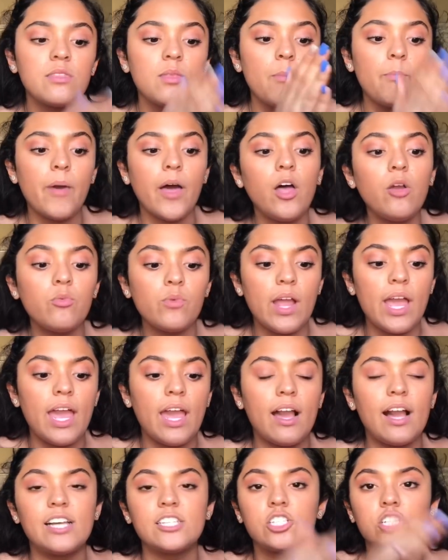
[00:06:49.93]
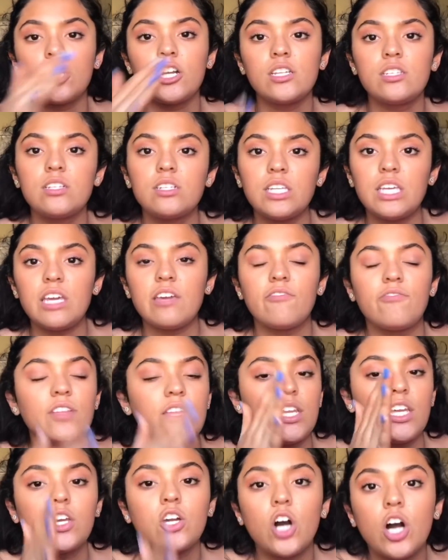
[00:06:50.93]
The bell rang, I started to leave,
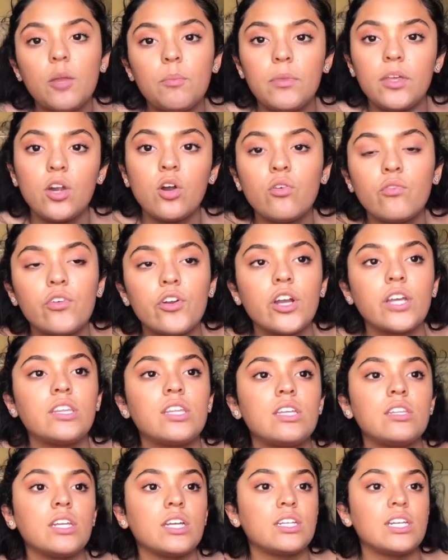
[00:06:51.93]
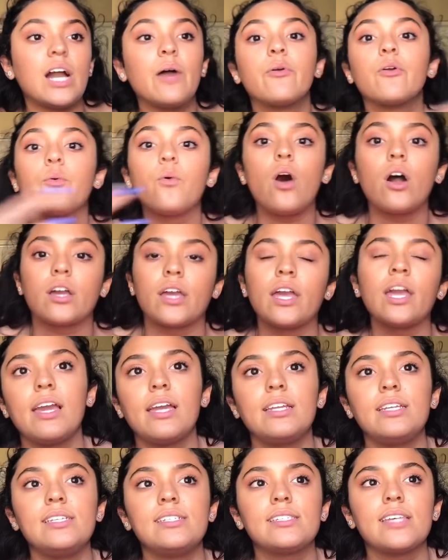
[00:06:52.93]
then he called me over, and then like now we're walking,
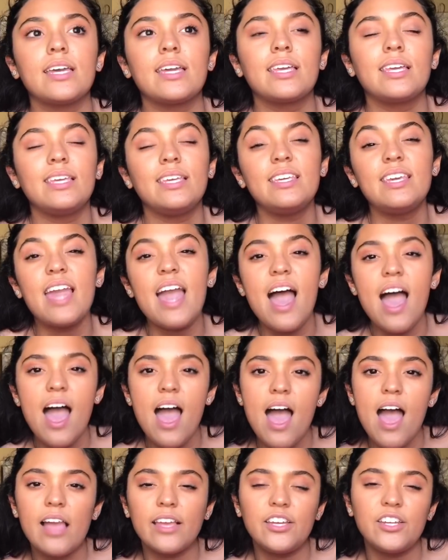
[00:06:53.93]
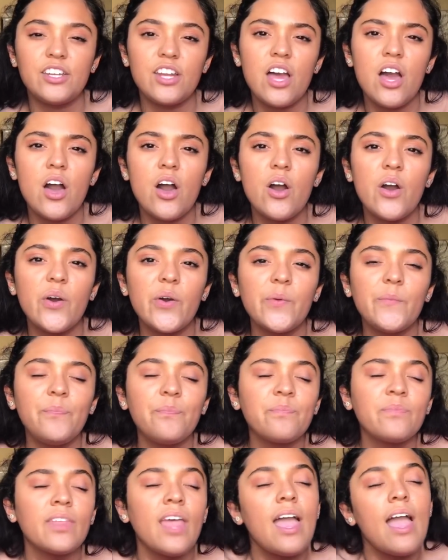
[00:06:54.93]
and he's like, yeah, you know,
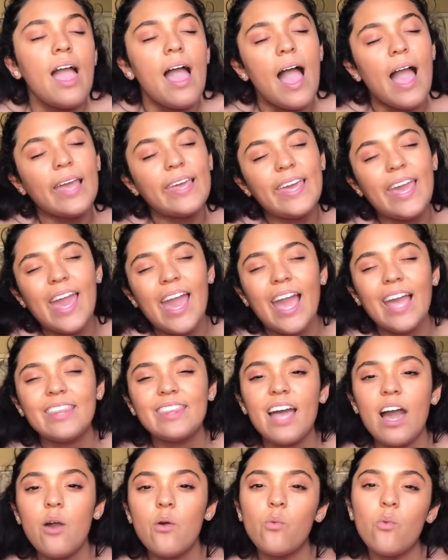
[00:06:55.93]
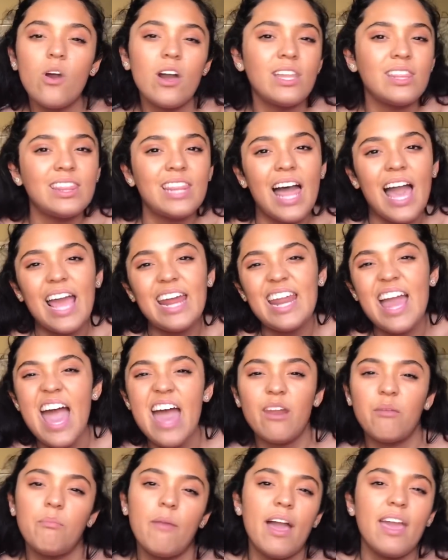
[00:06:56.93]
I can't get that one line
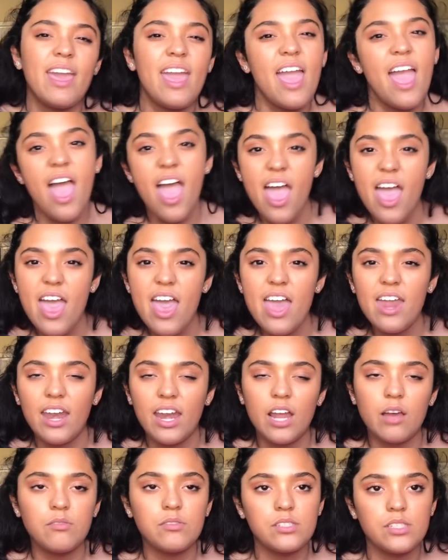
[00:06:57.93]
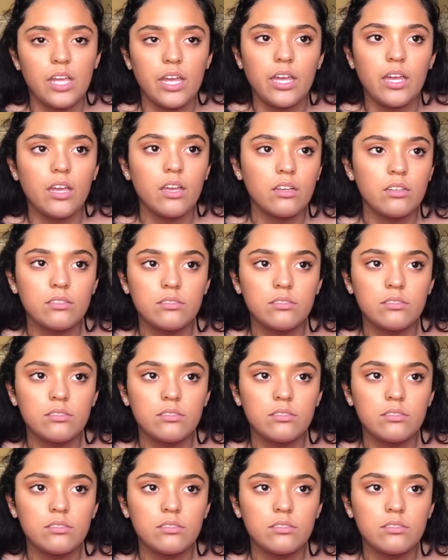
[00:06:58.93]
out of my head. And I was like,